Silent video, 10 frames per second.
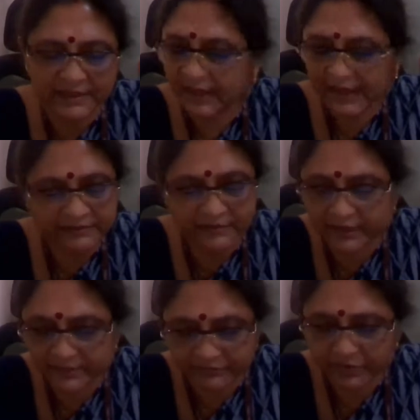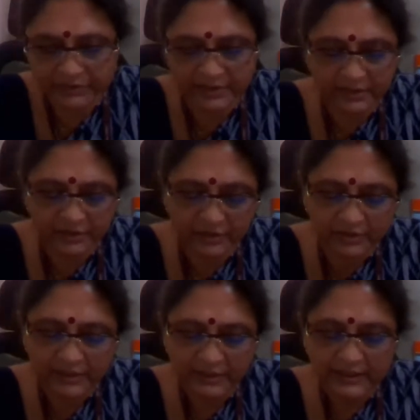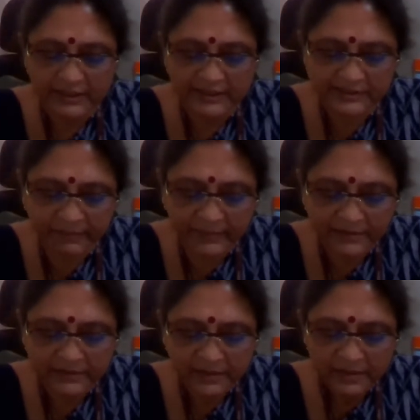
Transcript: And antivirus, of course, I did not explain.